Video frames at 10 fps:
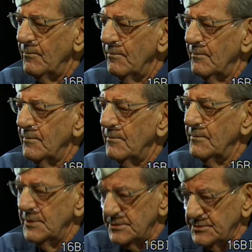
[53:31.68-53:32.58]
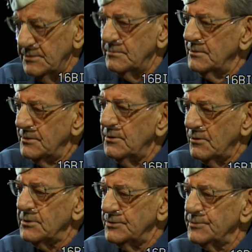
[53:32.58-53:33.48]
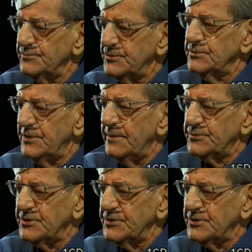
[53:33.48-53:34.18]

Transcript: That's you know, you have subs.